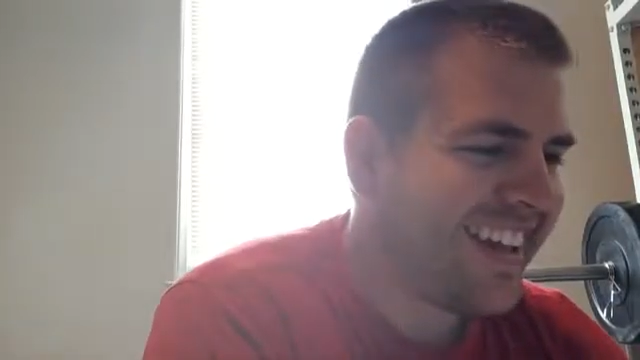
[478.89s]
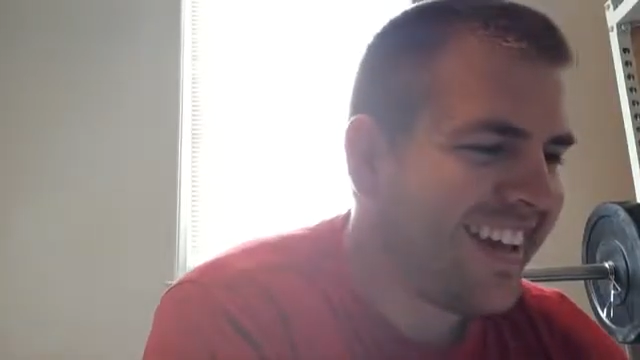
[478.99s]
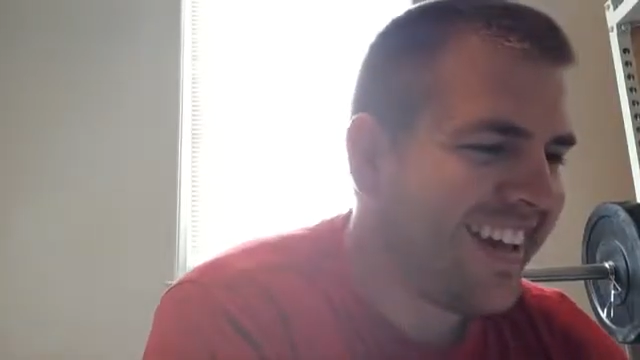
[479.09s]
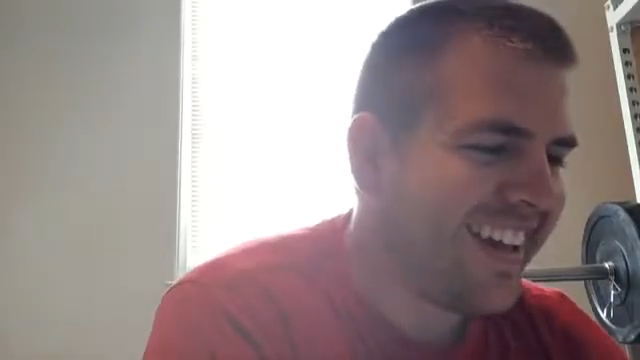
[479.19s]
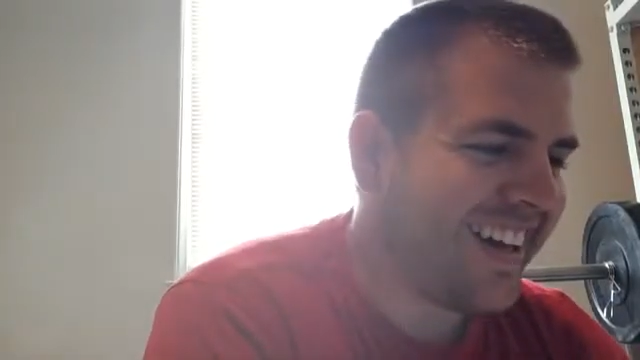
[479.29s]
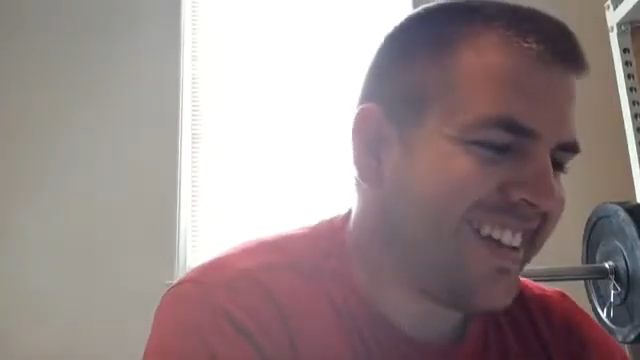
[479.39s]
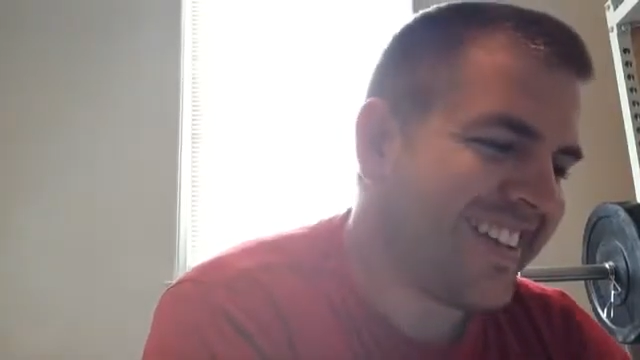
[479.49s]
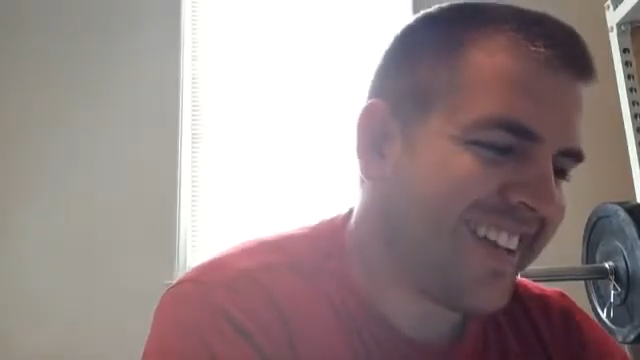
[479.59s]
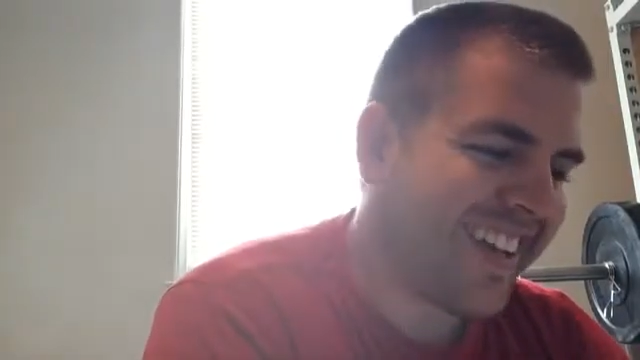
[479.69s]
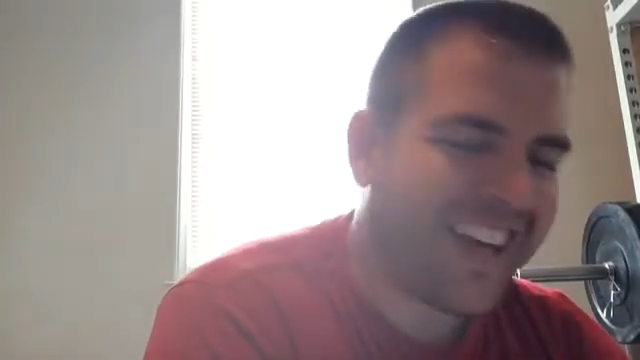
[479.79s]

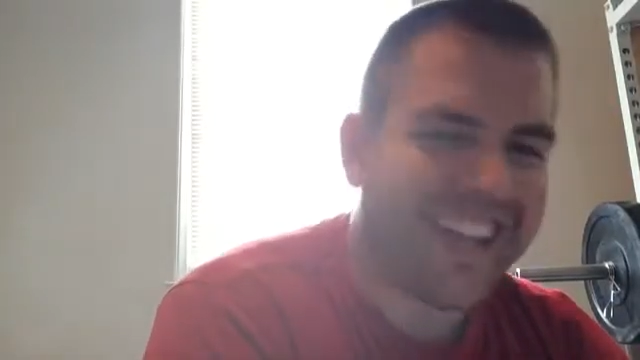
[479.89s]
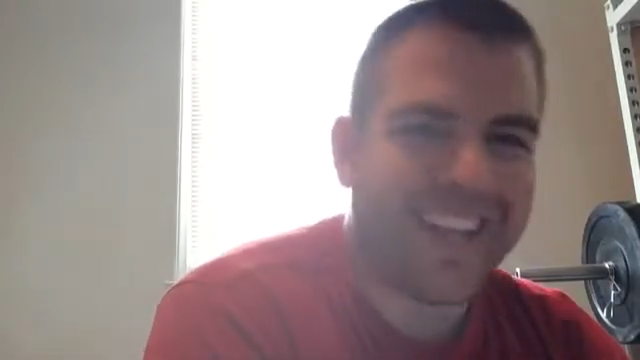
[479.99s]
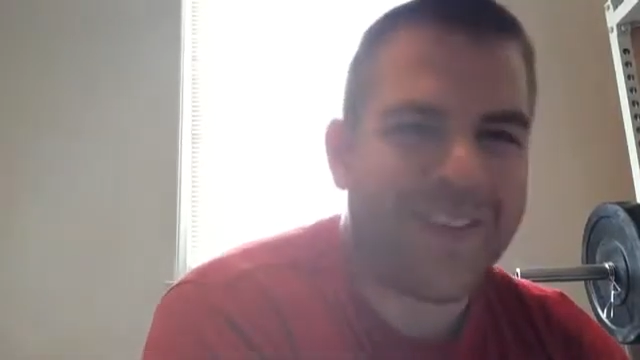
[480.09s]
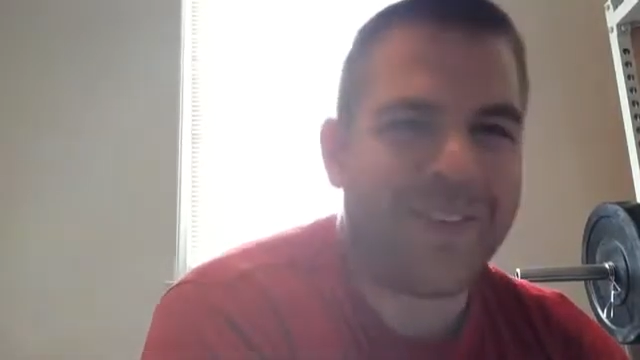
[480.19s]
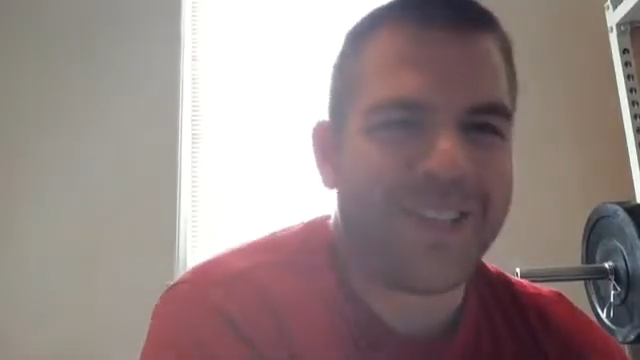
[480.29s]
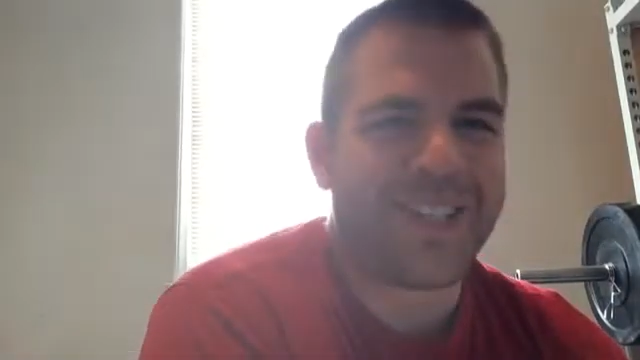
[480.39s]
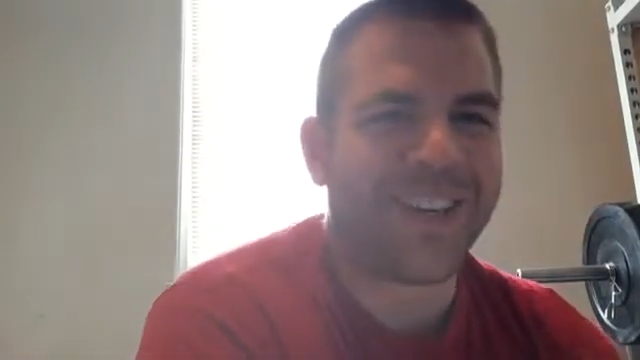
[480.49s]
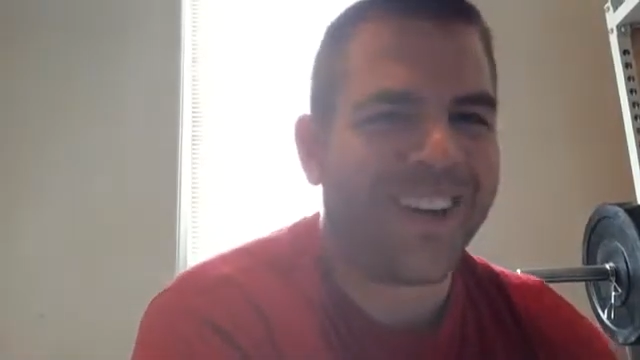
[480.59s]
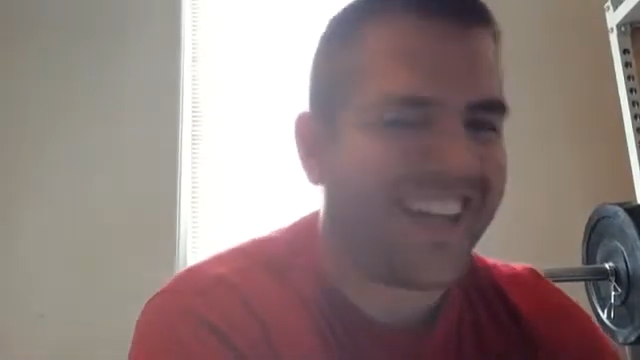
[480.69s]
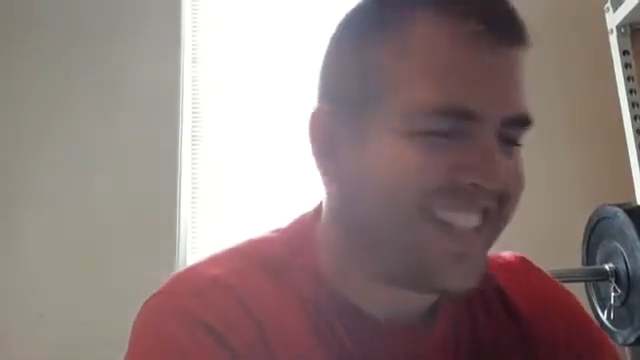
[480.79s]
I got life
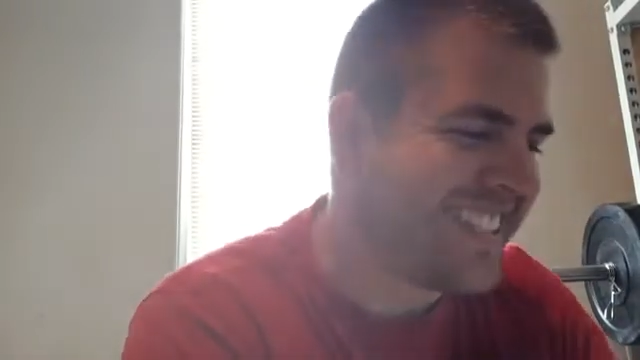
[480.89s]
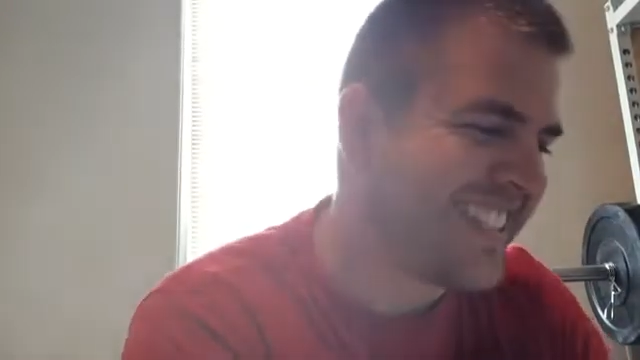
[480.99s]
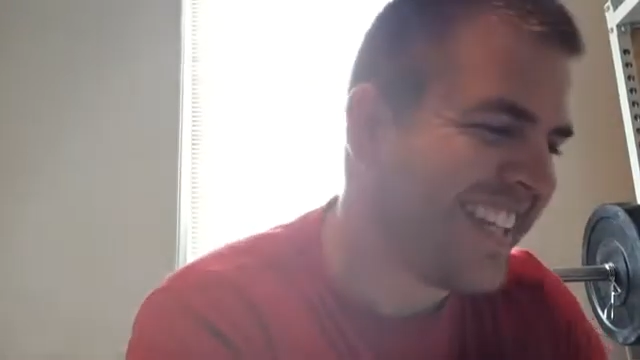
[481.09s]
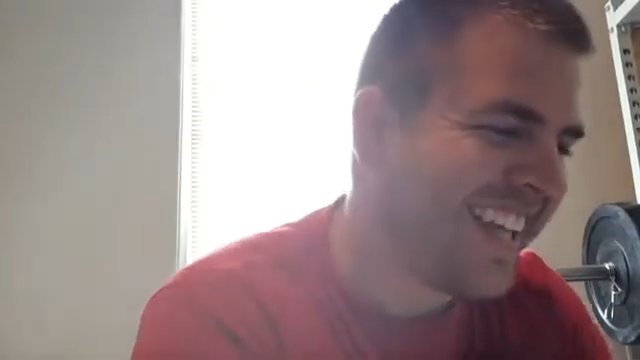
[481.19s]
insurance.